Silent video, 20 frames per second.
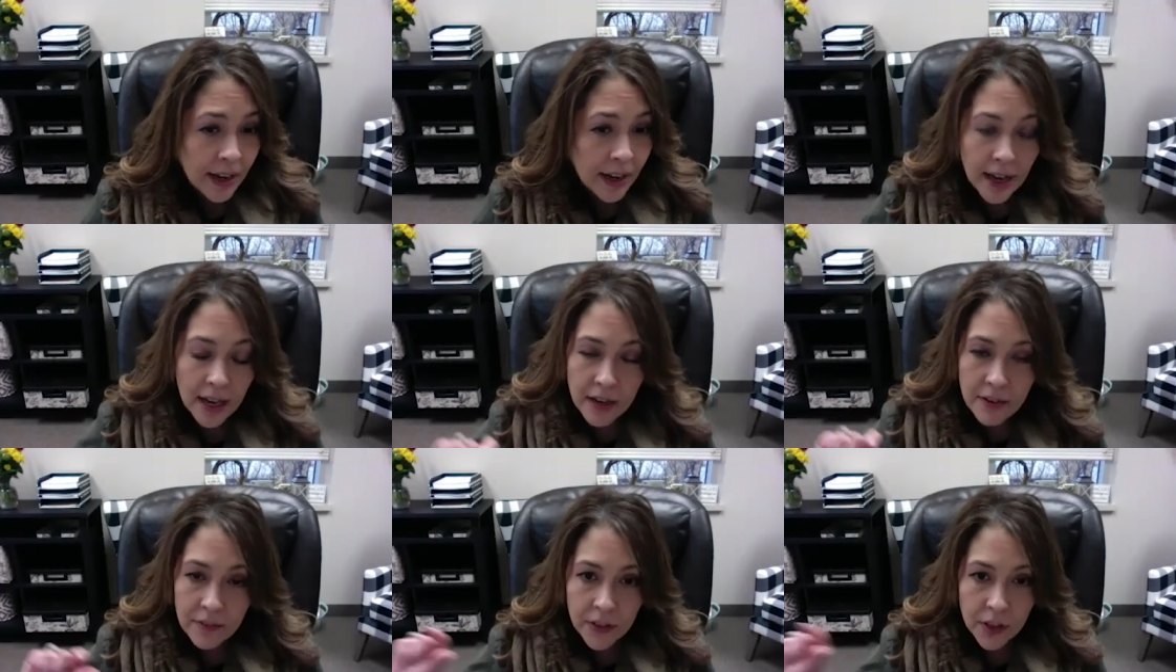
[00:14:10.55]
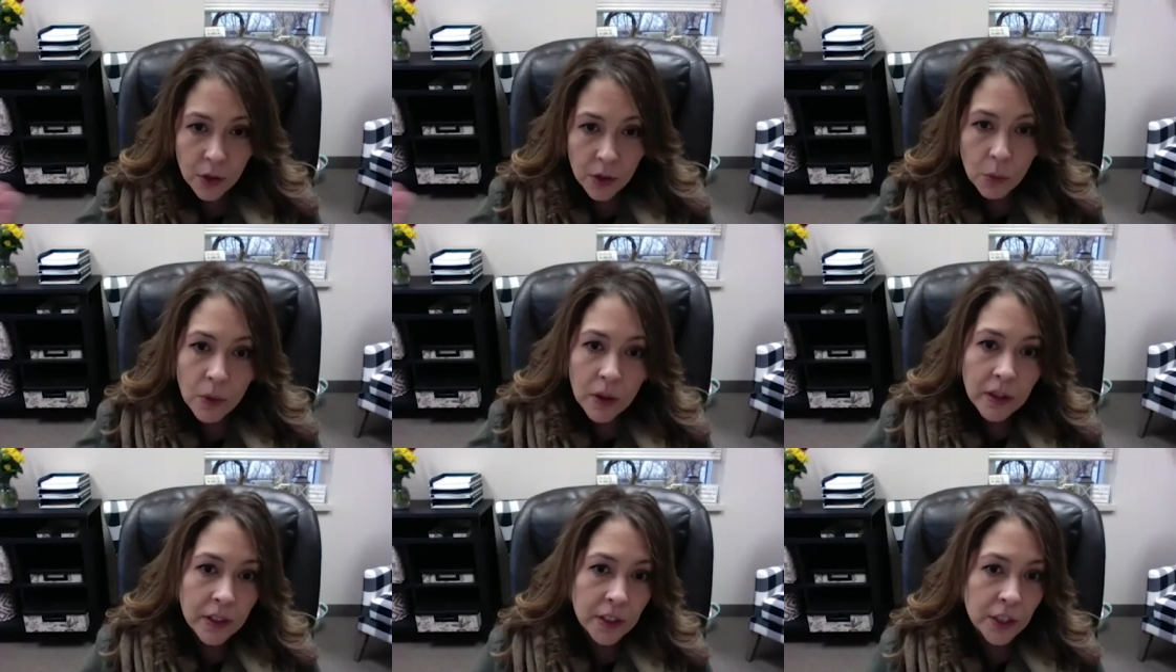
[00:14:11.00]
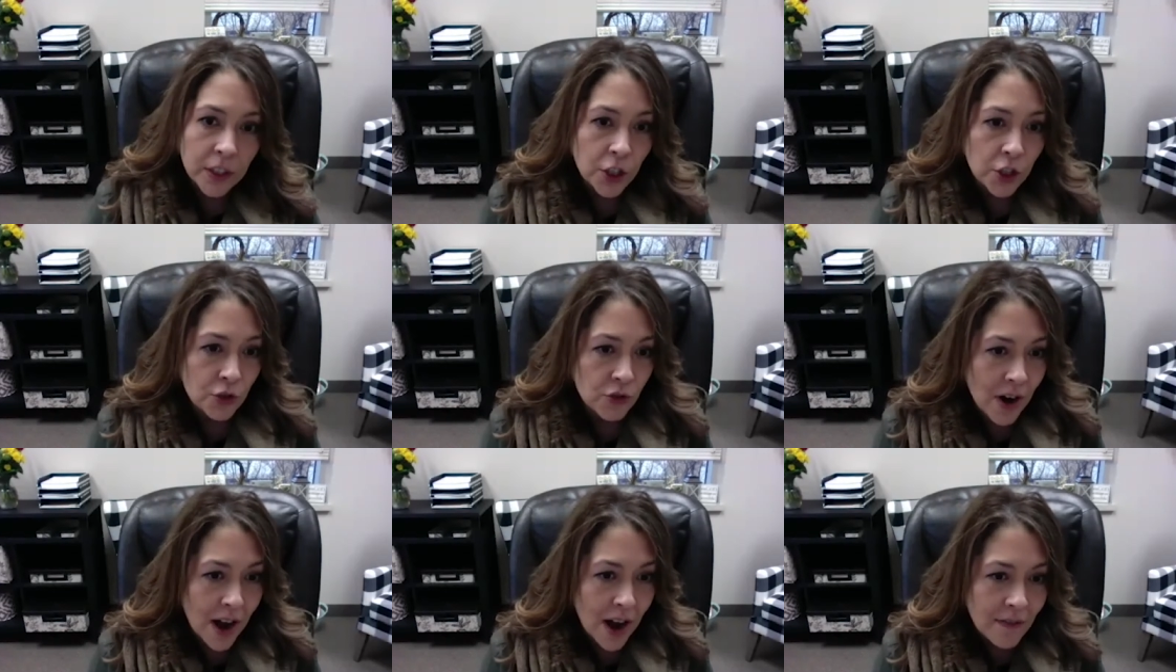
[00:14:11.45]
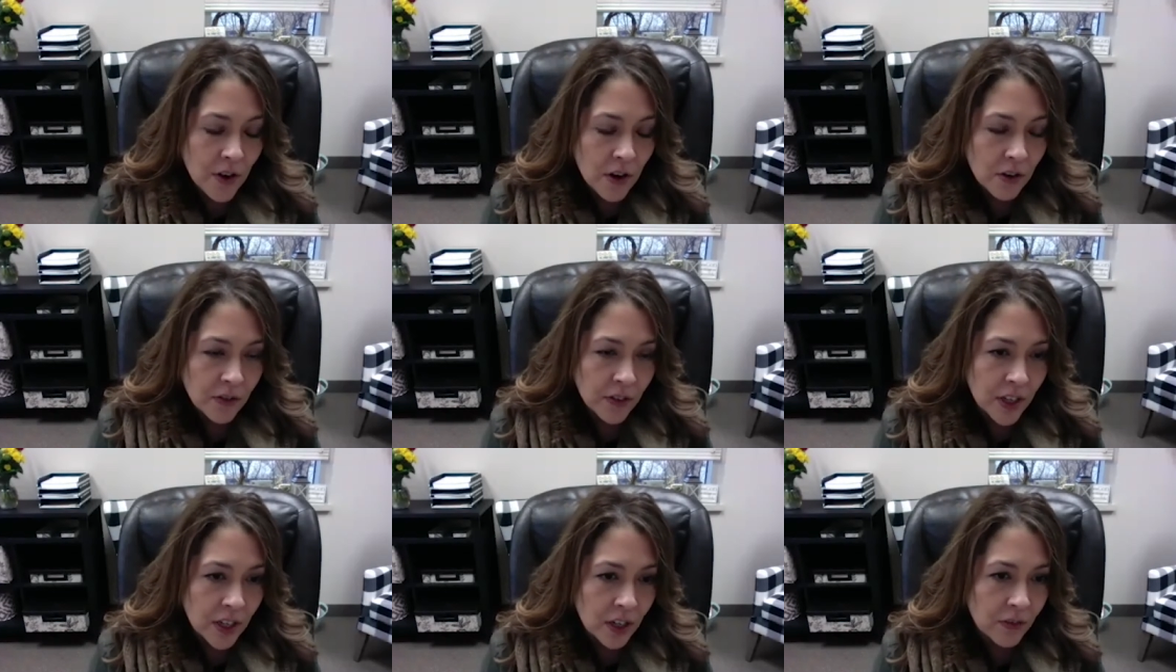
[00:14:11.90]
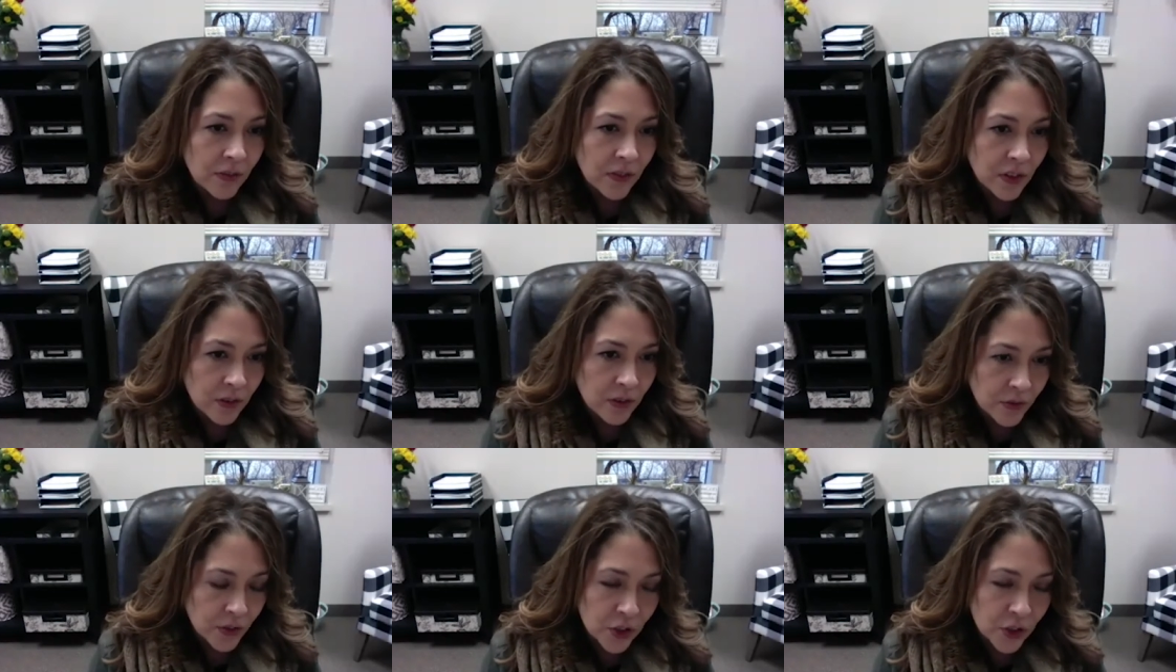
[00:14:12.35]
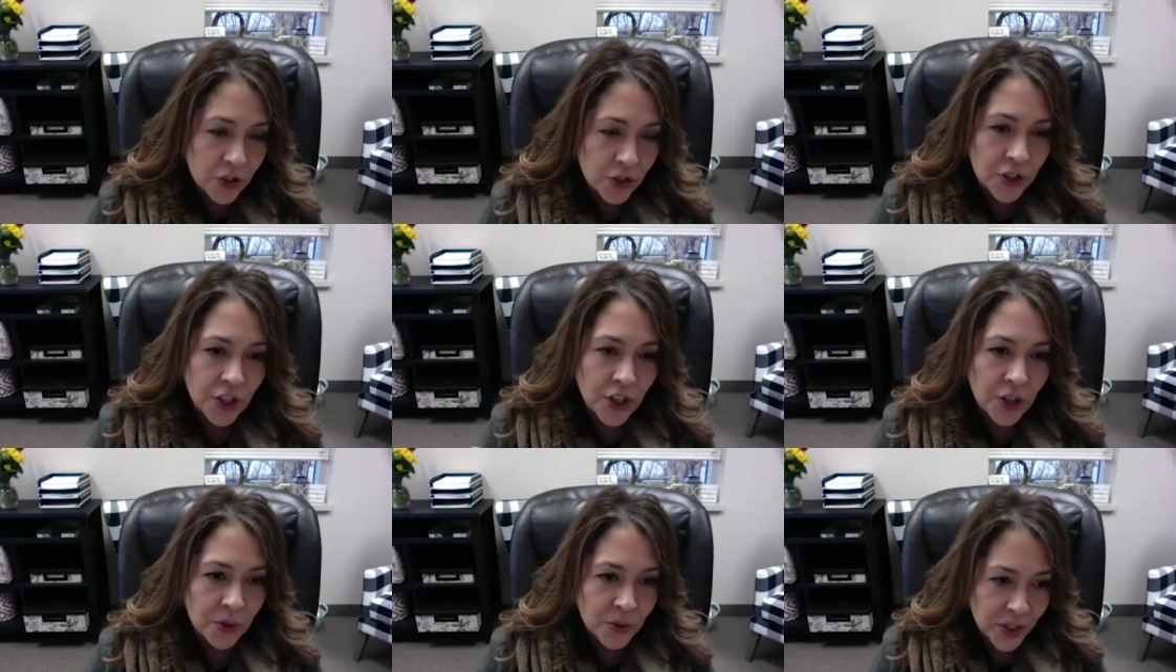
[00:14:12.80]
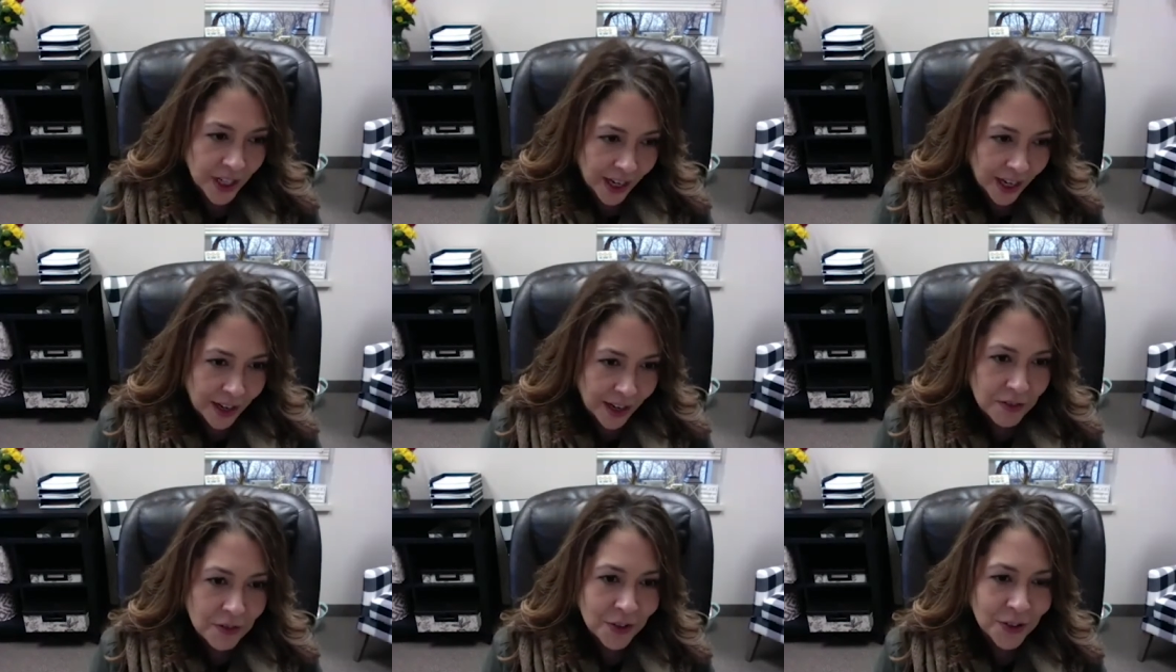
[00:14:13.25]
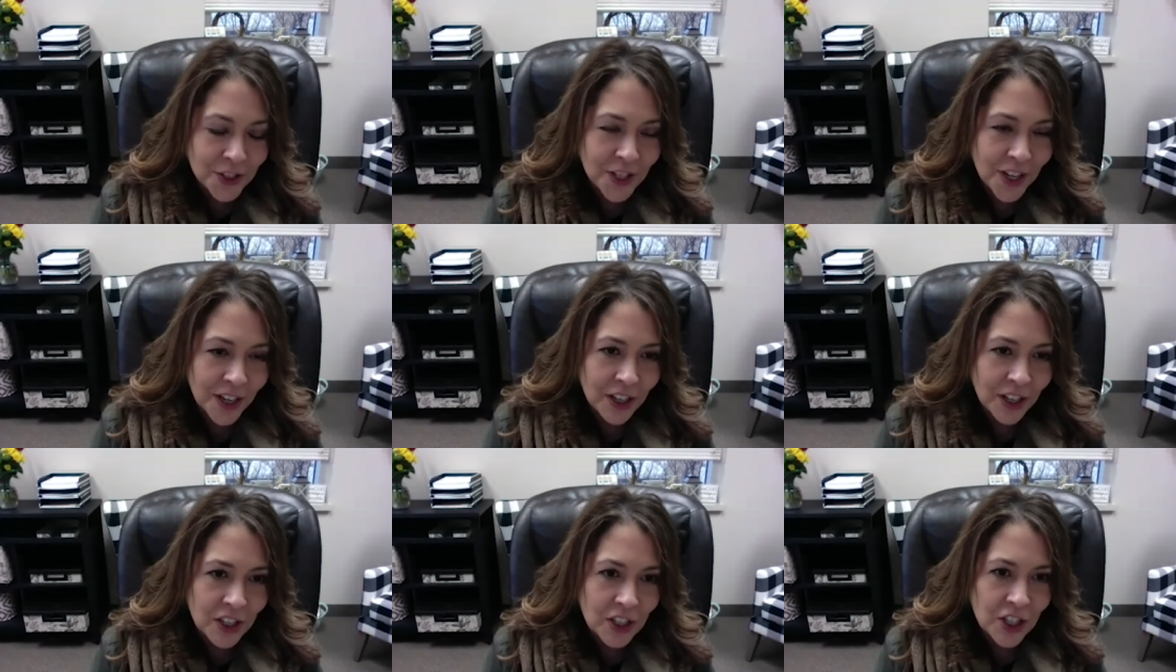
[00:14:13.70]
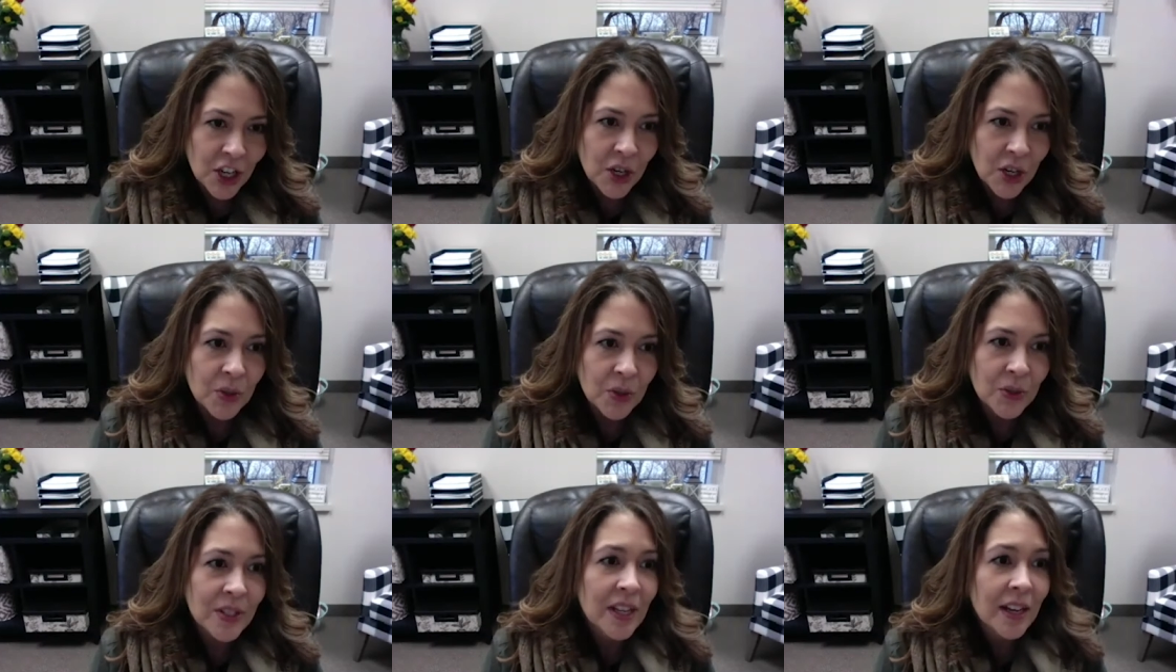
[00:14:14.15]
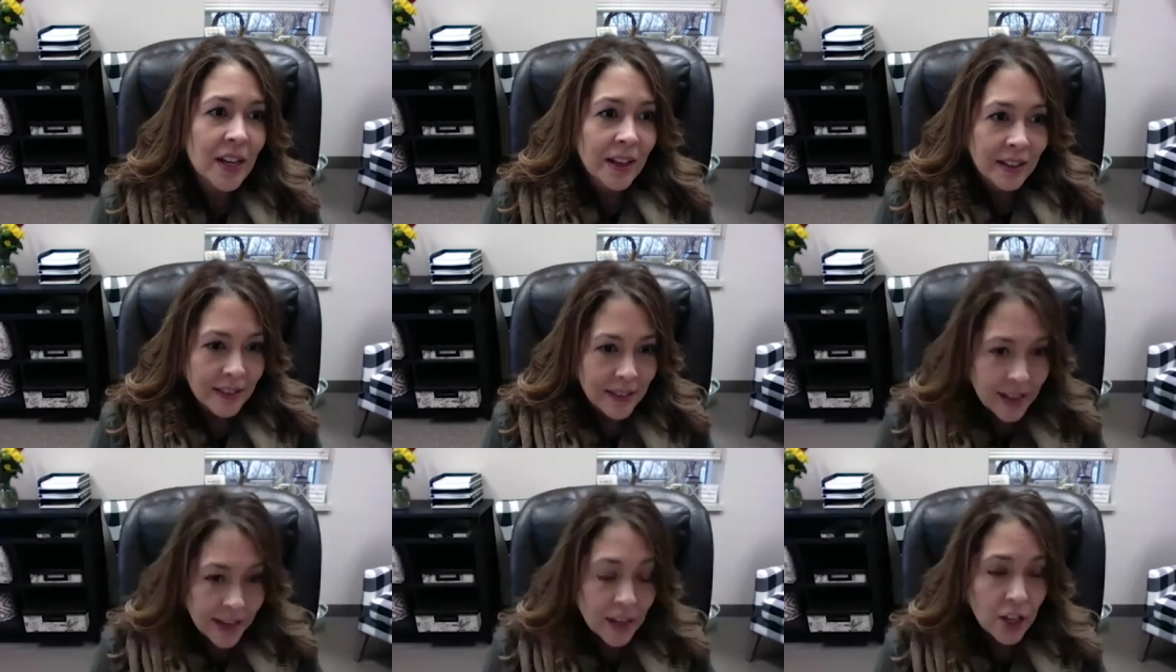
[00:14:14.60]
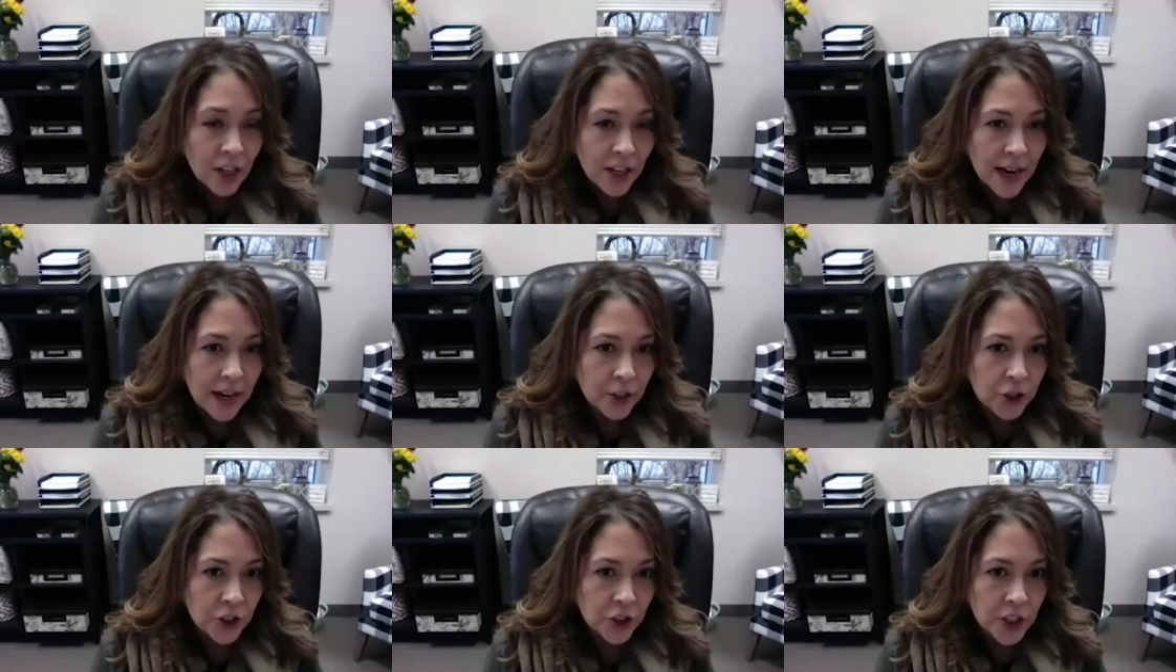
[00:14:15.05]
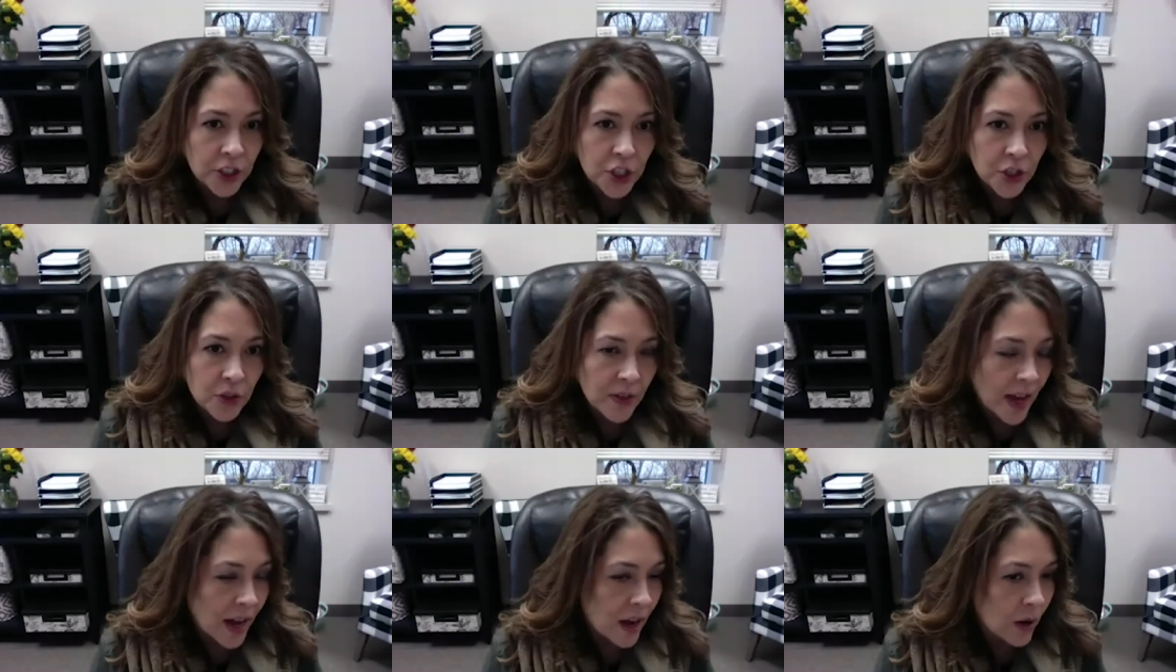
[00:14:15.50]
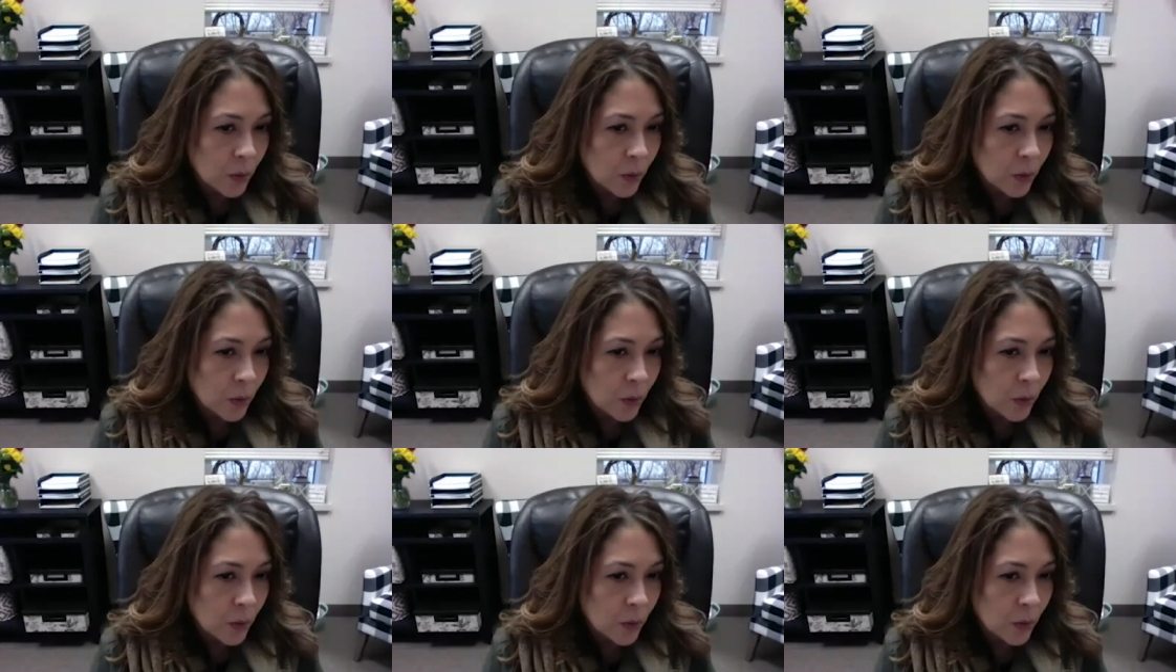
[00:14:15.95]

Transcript: And if they're willing to drive over here for their first dose and their second dose, they could actually do that.